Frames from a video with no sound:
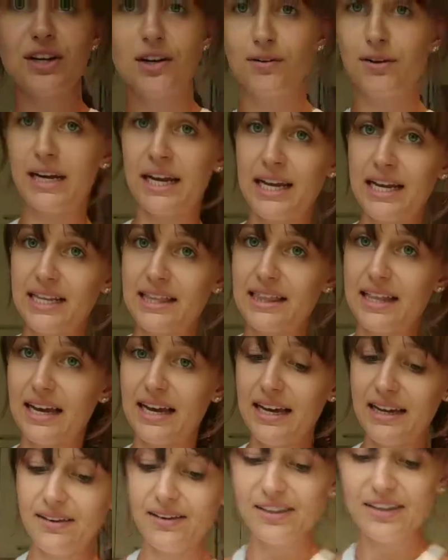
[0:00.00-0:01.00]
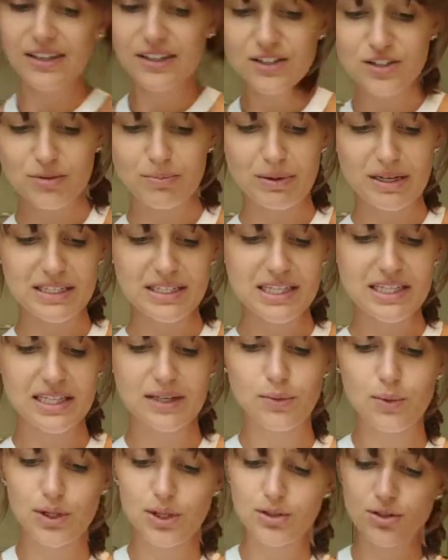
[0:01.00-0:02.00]
to go and heat that. So
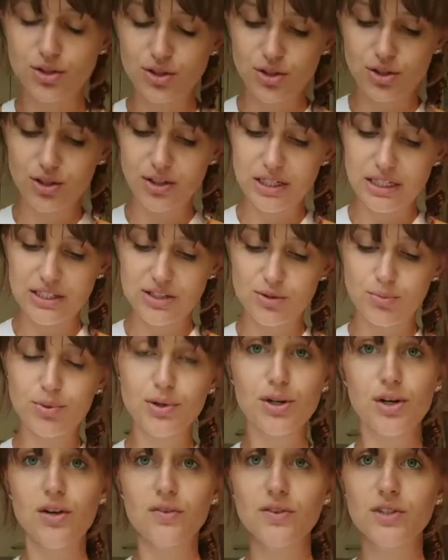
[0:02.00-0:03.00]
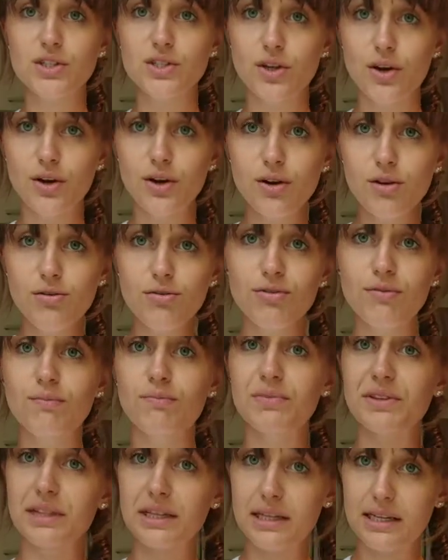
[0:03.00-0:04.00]
basically what you do is you put it on the stove,
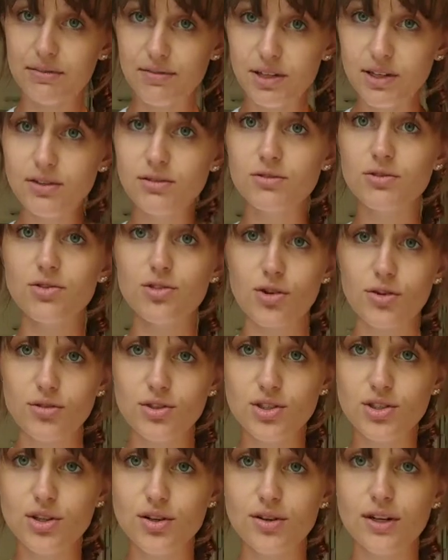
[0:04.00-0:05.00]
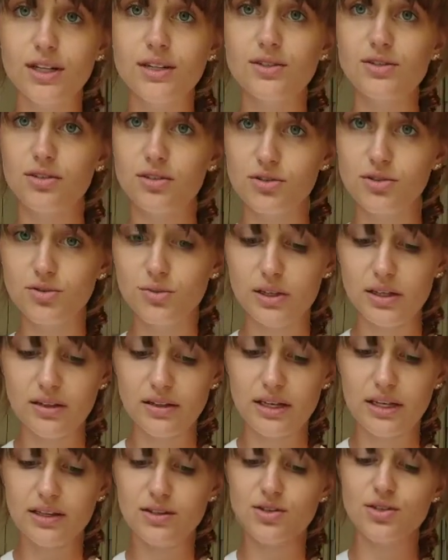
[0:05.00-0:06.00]
leave it, don't stir it, don't do
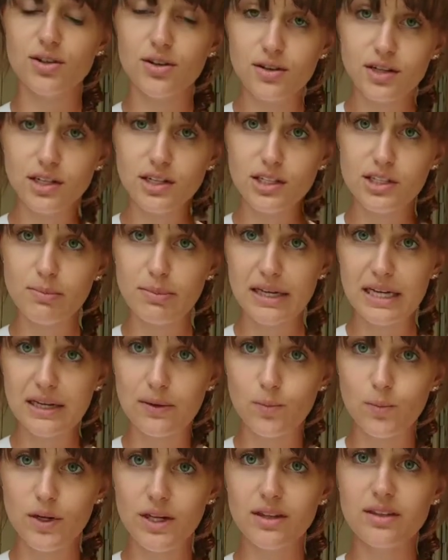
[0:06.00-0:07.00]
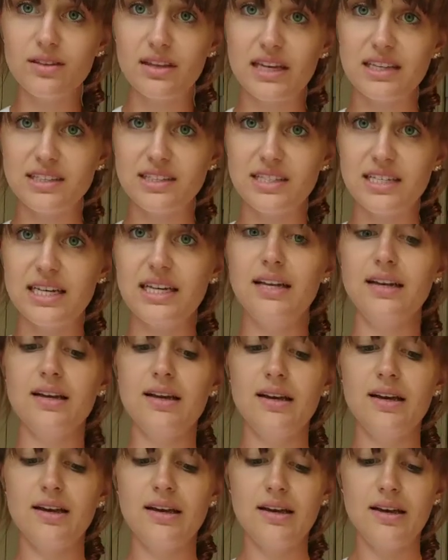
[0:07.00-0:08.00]
anything, stir it to begin with, that's it.